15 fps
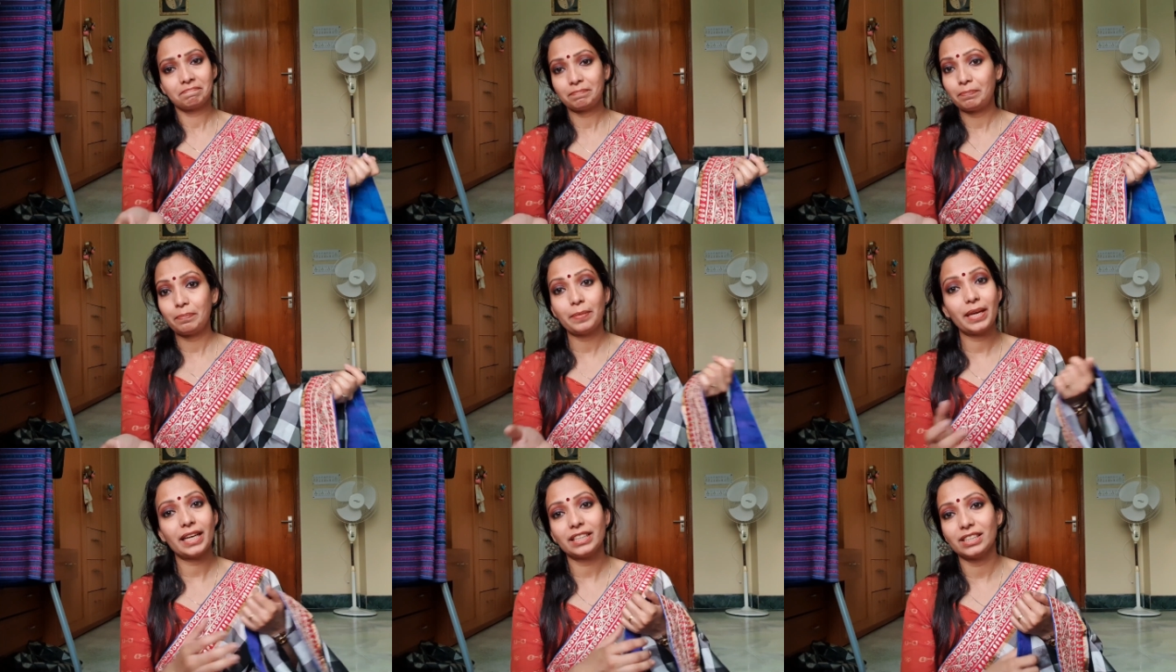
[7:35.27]

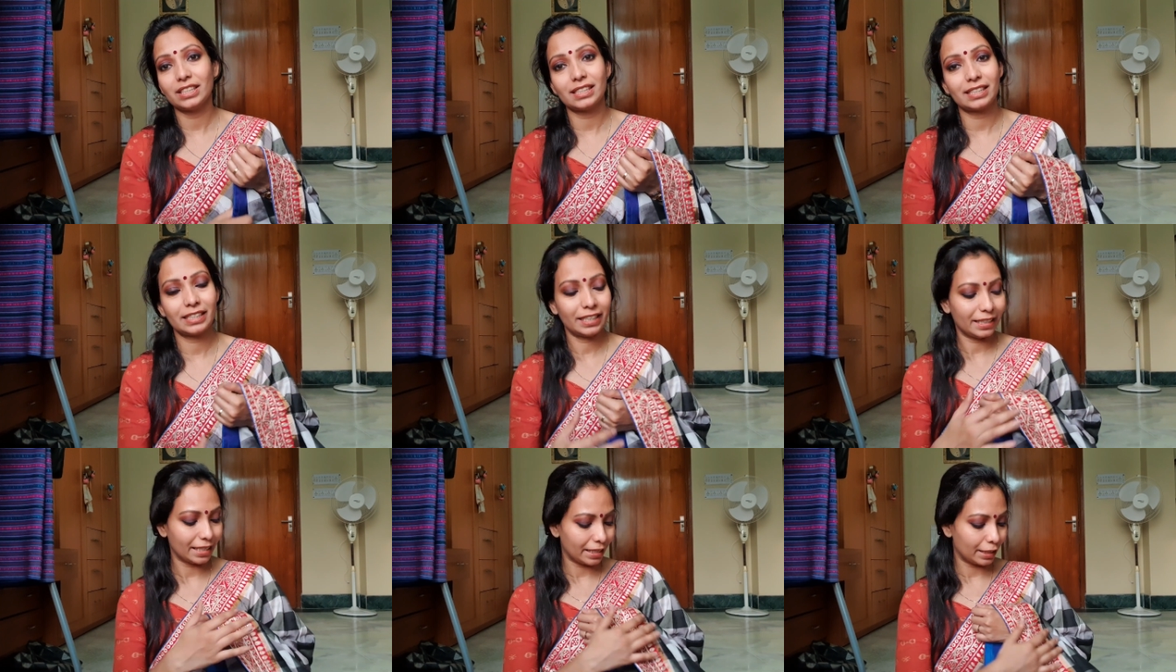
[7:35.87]
may I just say
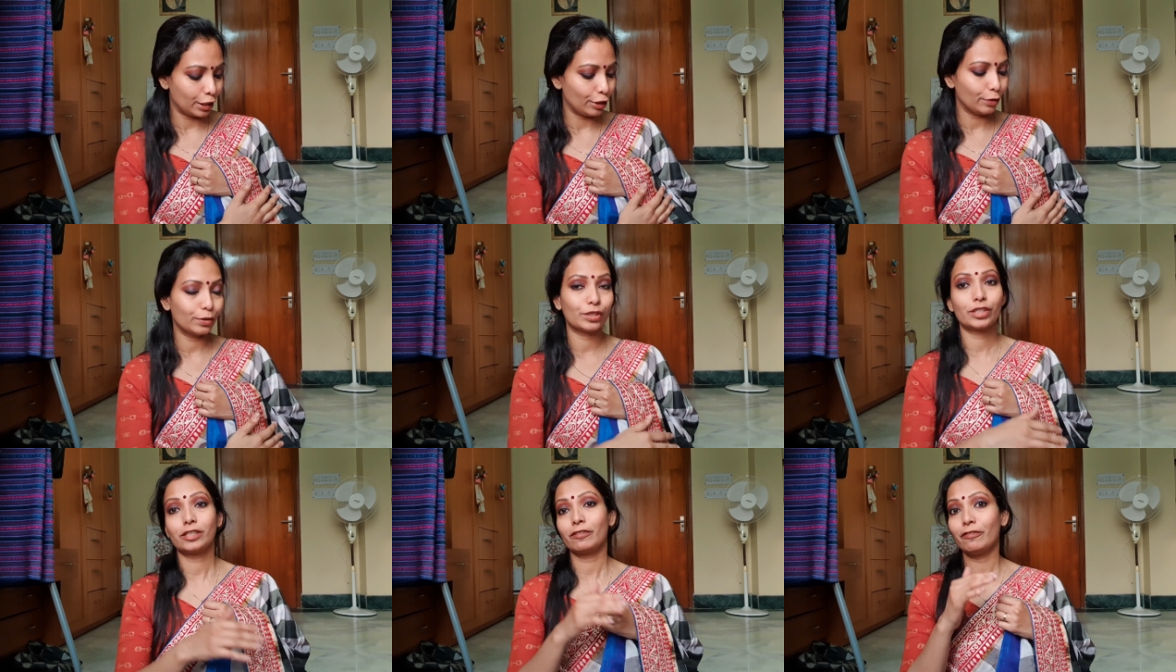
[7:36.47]
that it
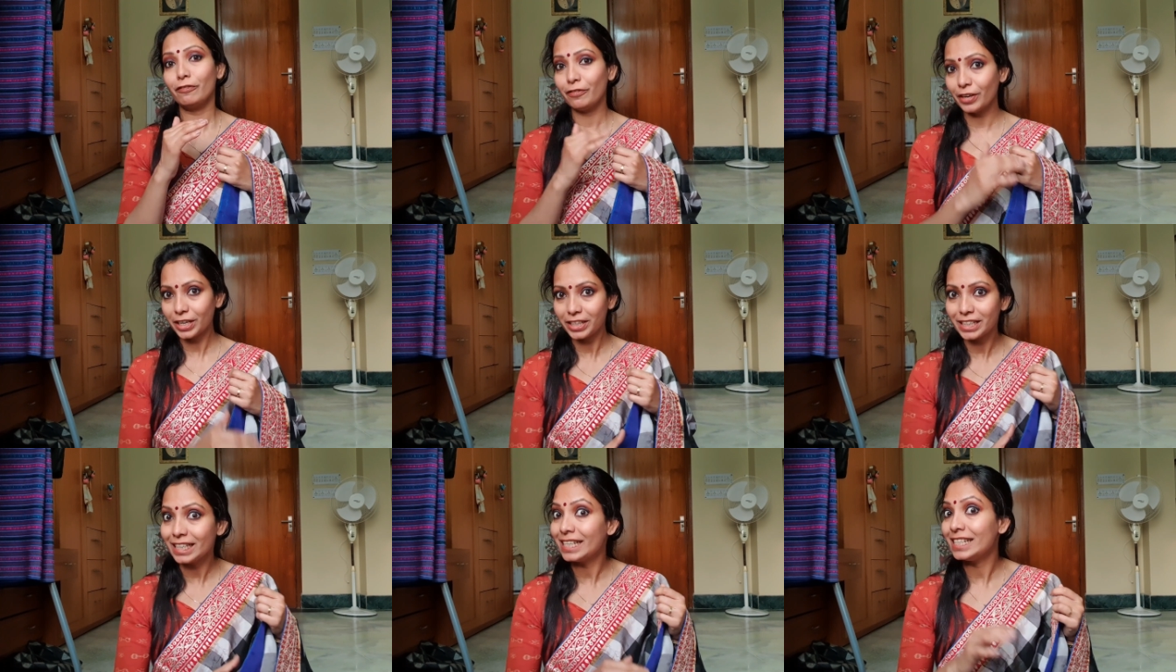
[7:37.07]
looks
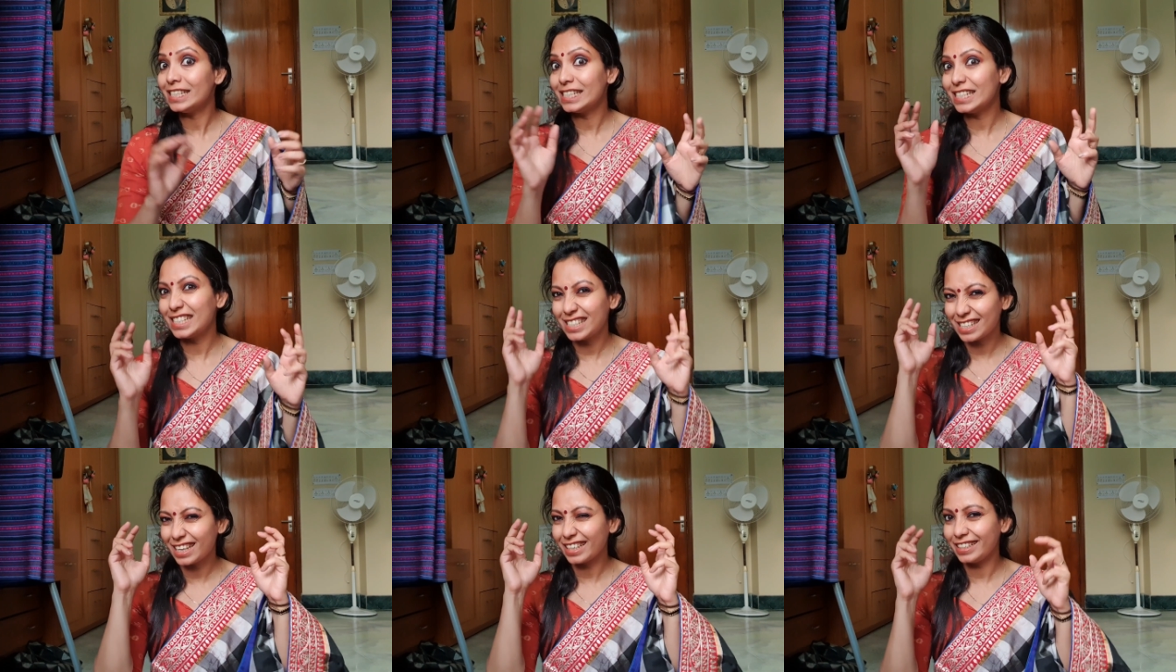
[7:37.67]
very
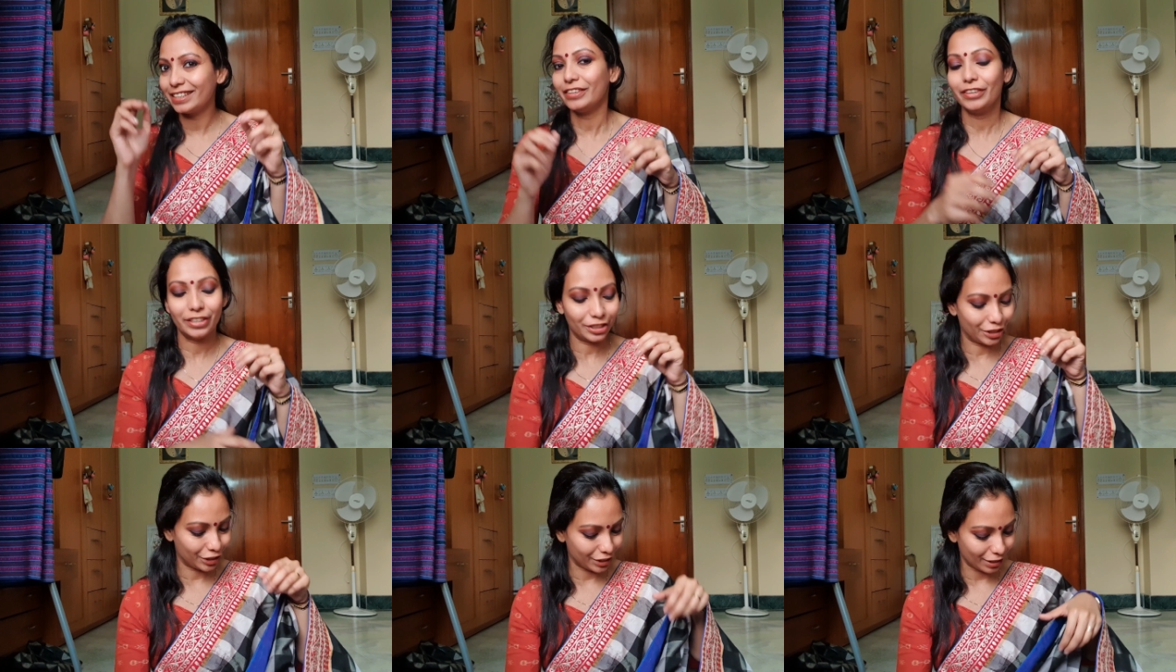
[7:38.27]

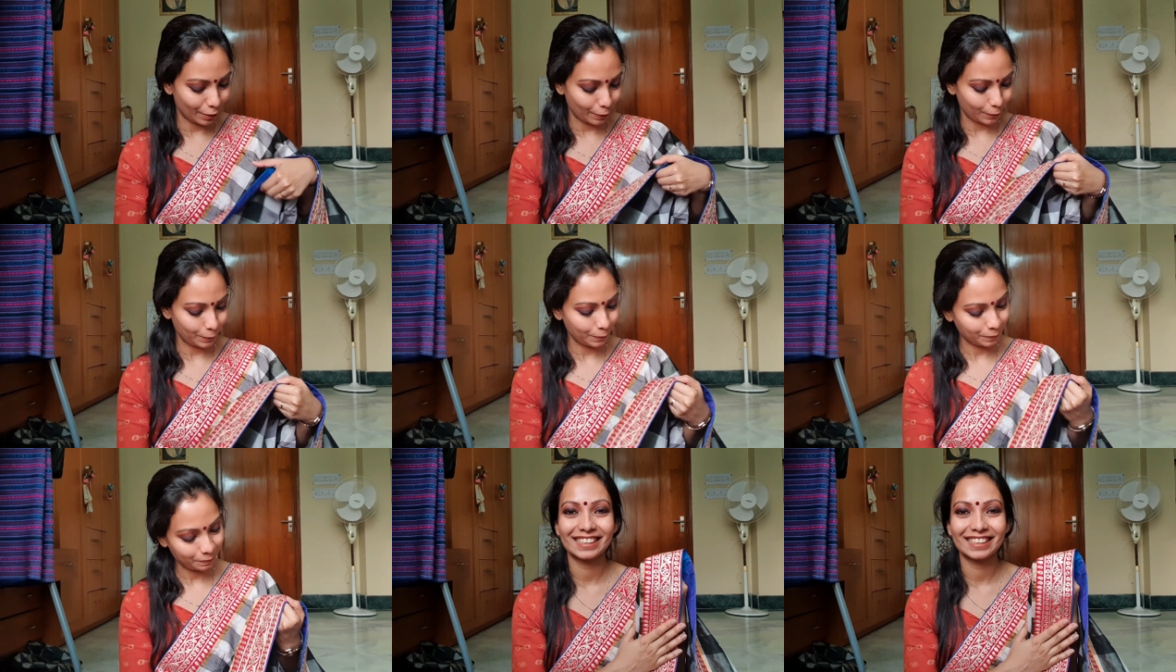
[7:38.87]
designerish now.